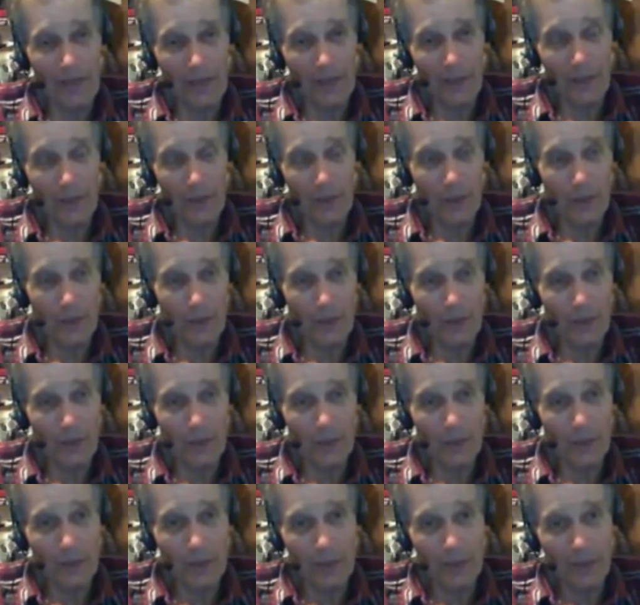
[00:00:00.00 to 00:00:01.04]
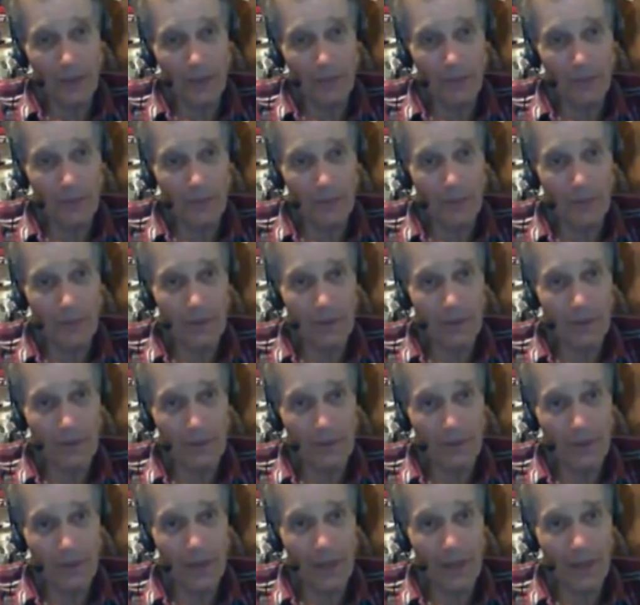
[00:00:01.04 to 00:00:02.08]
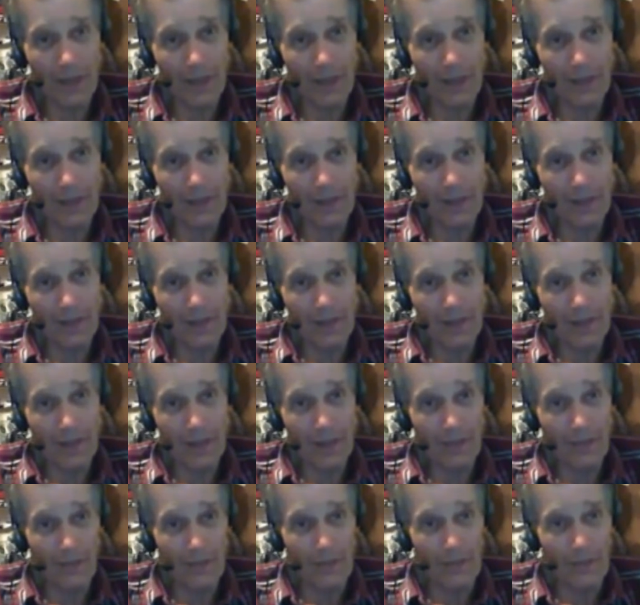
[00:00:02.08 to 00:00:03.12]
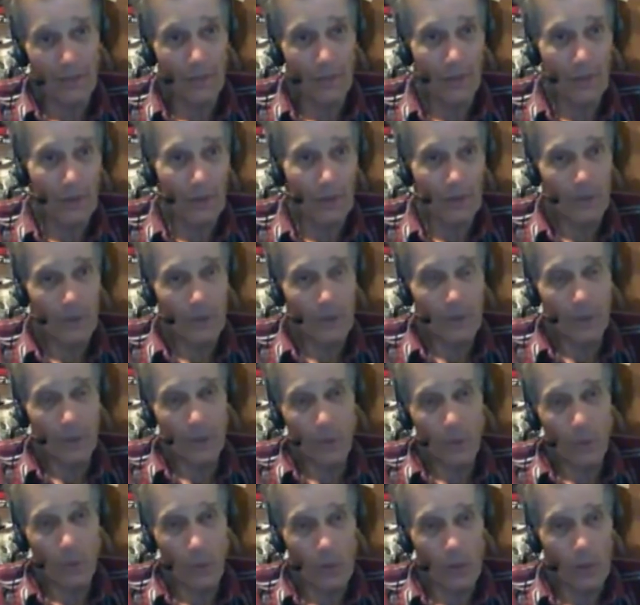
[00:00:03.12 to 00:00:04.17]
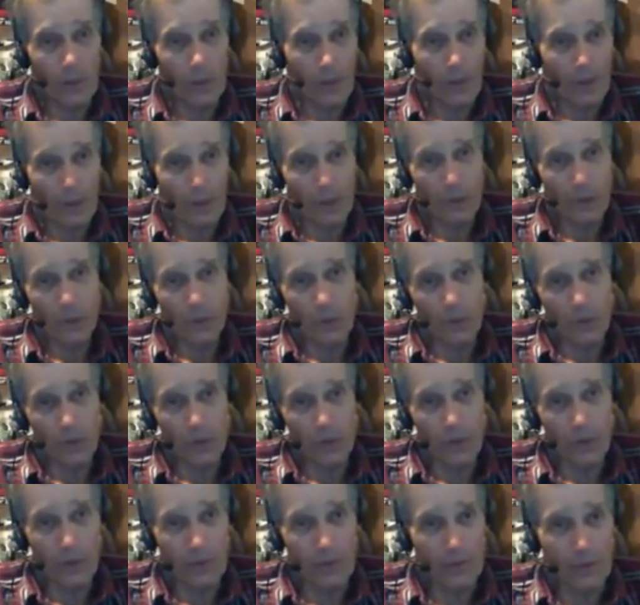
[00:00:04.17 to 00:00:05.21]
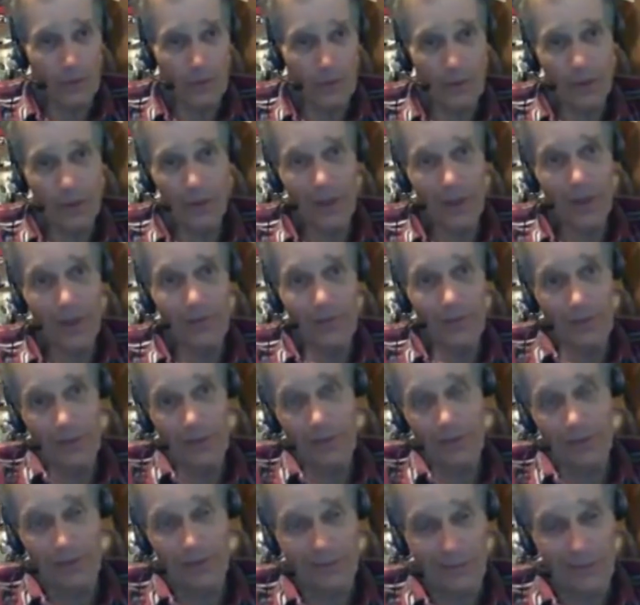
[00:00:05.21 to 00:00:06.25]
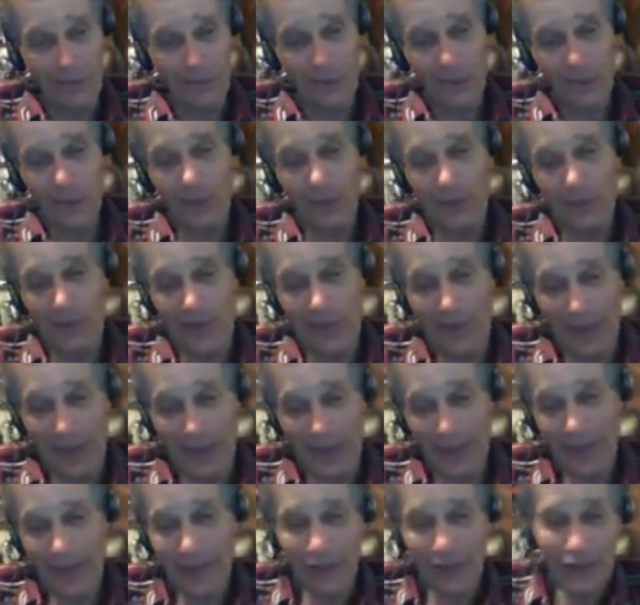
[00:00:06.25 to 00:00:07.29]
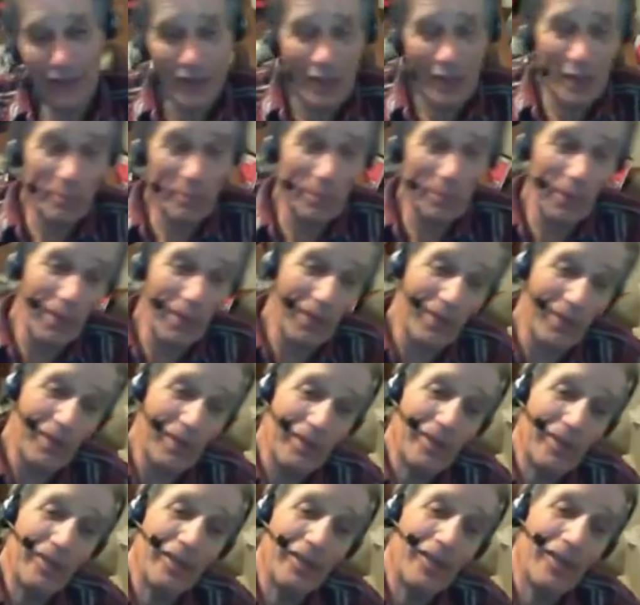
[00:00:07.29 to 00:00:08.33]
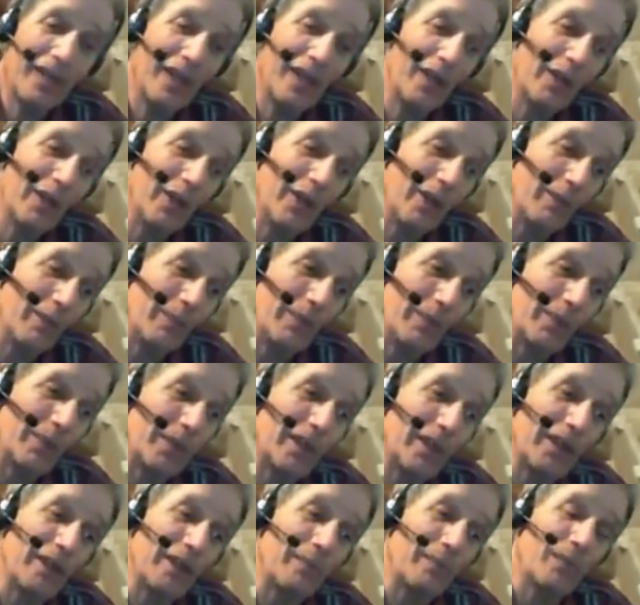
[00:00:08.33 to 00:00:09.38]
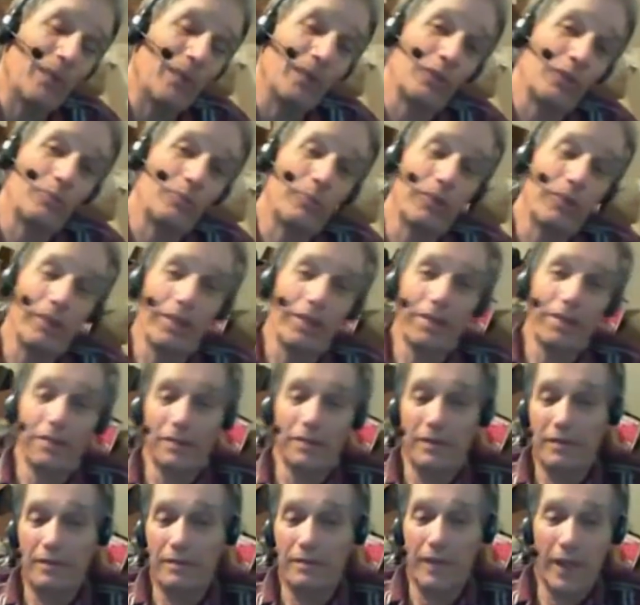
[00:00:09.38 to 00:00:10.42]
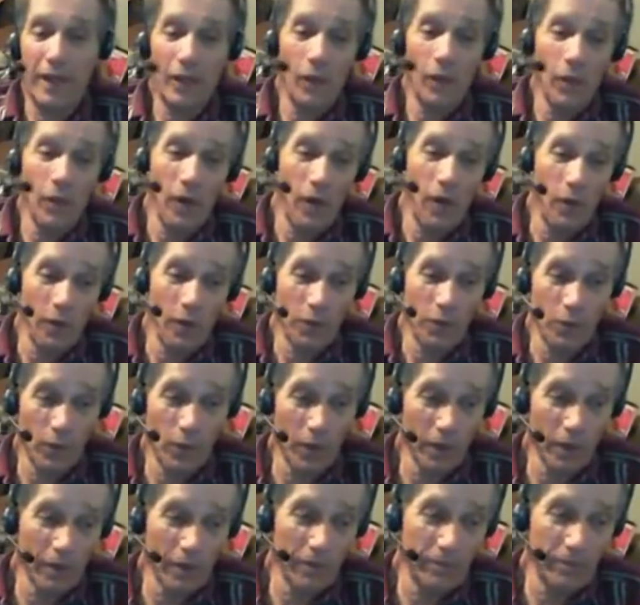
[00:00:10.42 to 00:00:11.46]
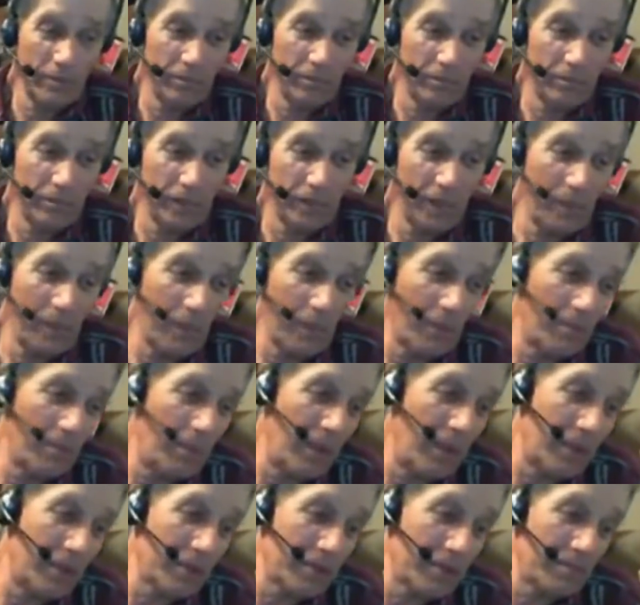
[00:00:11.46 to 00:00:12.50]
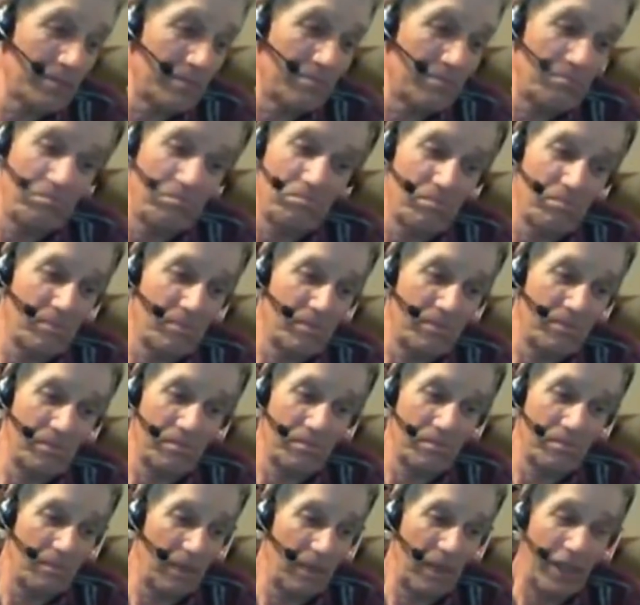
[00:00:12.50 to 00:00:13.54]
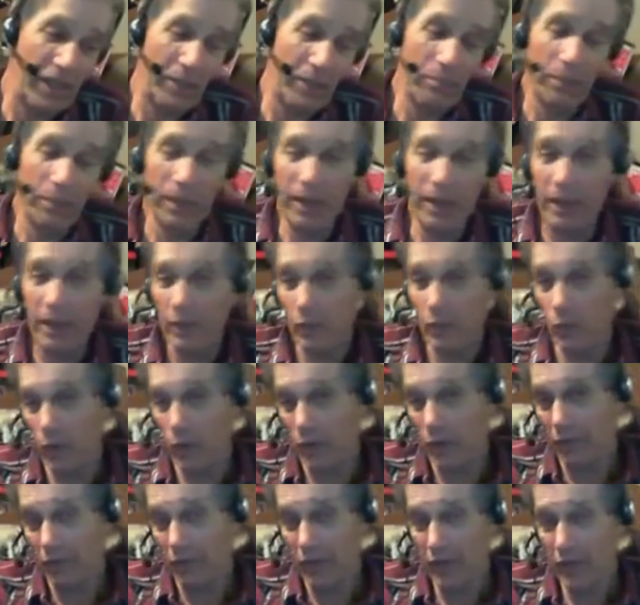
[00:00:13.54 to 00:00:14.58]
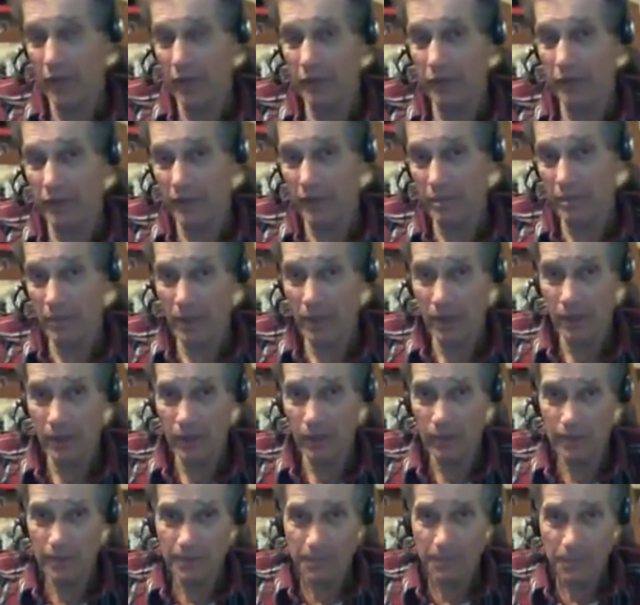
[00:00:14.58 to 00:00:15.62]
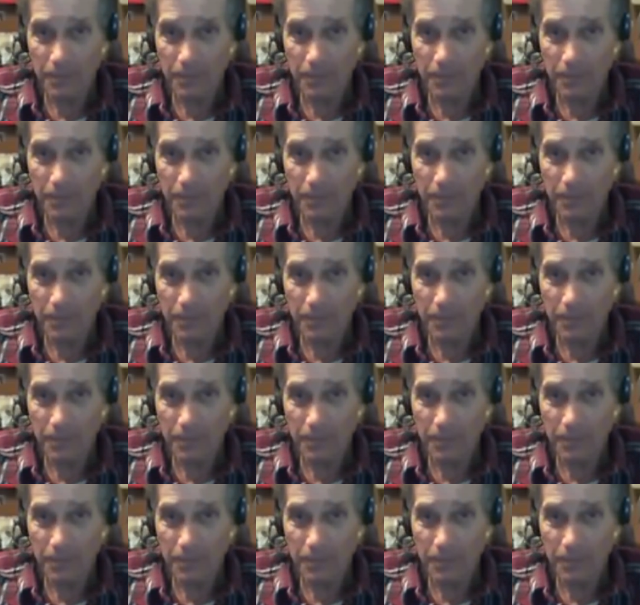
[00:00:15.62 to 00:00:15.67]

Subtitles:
I lose 2, I'm still got 3 ahead. If you do 1 and lose 1, you're even. So I just got to play the numbers game on splits. They don't always work. Some of the best leg plans work fine, some don't.